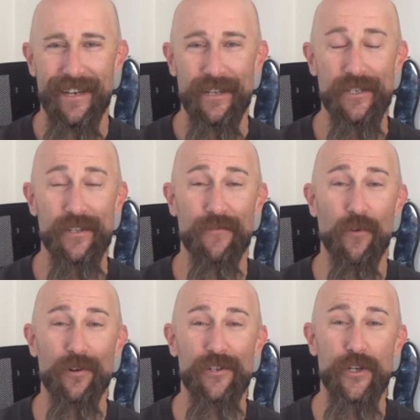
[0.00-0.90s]
This is the
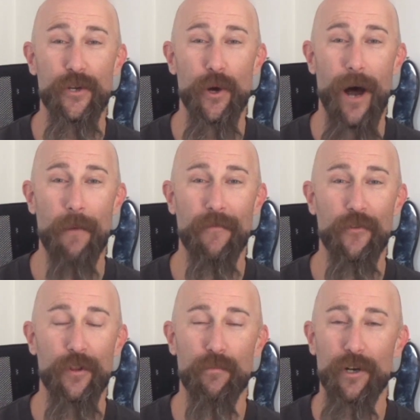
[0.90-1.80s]
fourth studio album
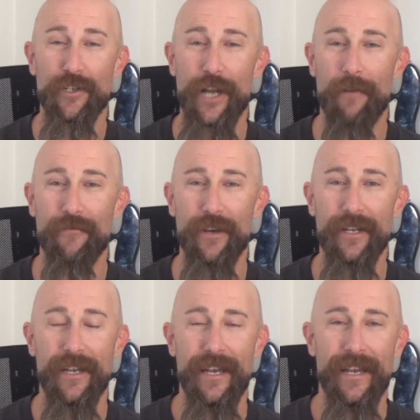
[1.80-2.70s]
for the British
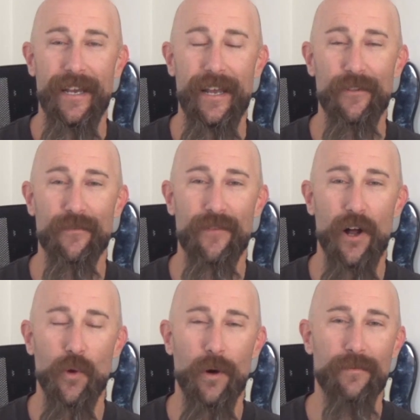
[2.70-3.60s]
outfit and their
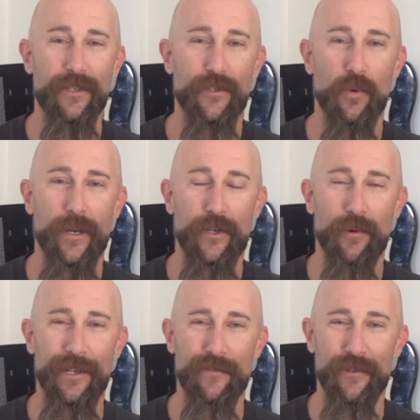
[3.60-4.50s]
follow-up to
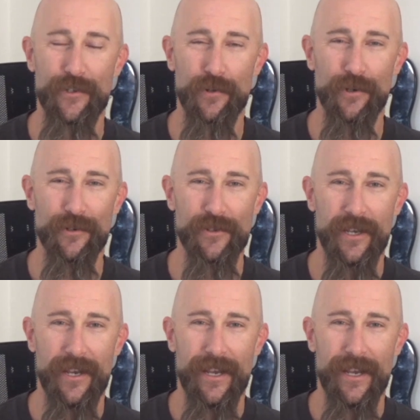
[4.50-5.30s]
2020's Viscerals.